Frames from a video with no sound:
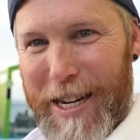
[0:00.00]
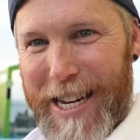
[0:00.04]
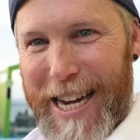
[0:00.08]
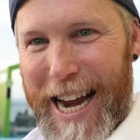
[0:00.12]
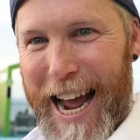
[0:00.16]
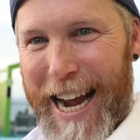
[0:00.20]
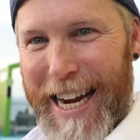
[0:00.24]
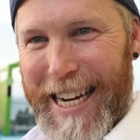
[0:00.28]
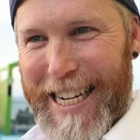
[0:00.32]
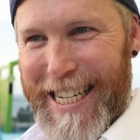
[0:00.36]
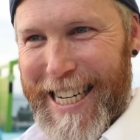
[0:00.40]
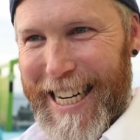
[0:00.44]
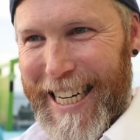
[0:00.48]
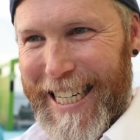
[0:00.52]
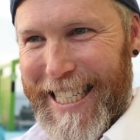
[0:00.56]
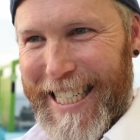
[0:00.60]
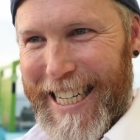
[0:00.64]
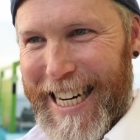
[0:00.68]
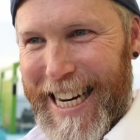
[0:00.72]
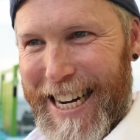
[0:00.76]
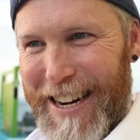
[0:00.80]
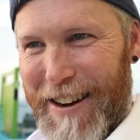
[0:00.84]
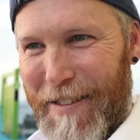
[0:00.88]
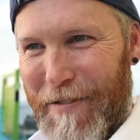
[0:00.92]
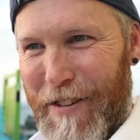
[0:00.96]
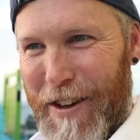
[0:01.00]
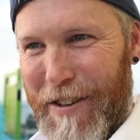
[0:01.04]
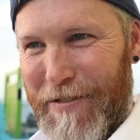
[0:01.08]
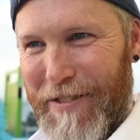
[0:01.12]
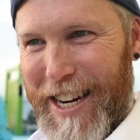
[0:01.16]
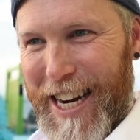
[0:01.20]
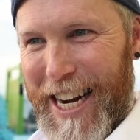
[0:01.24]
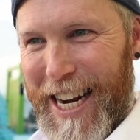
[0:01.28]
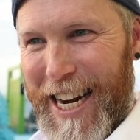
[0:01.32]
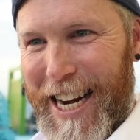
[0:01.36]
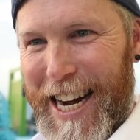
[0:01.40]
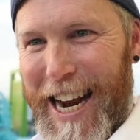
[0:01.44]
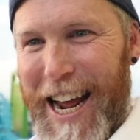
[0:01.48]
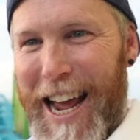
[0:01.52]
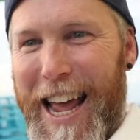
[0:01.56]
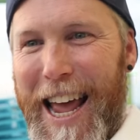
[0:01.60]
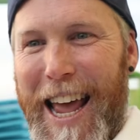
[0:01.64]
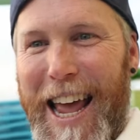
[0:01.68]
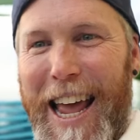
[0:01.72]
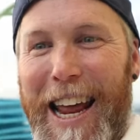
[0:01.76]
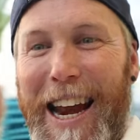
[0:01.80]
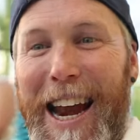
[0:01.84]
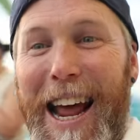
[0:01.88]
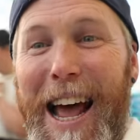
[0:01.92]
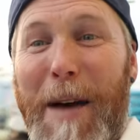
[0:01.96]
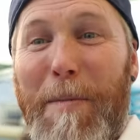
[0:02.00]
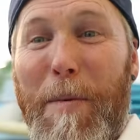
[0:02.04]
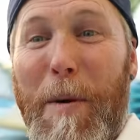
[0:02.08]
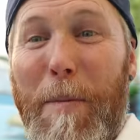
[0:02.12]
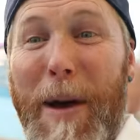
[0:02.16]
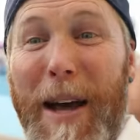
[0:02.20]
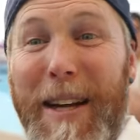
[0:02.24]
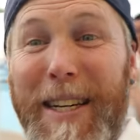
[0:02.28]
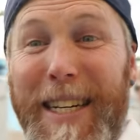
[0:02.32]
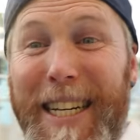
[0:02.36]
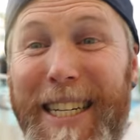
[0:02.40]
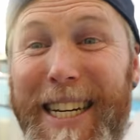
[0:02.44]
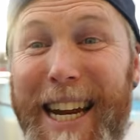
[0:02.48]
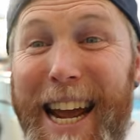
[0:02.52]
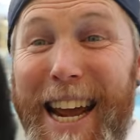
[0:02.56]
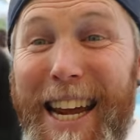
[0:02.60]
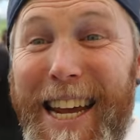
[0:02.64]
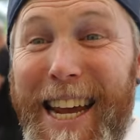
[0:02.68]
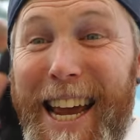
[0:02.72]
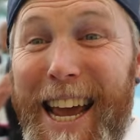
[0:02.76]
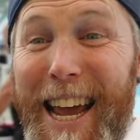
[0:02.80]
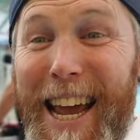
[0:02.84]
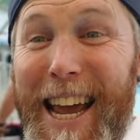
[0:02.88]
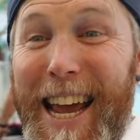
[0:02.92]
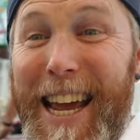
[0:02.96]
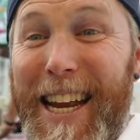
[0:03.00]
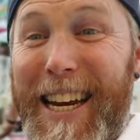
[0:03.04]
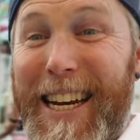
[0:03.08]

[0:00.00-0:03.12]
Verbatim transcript: deck sixteen to fifteen, and I'm about to take it.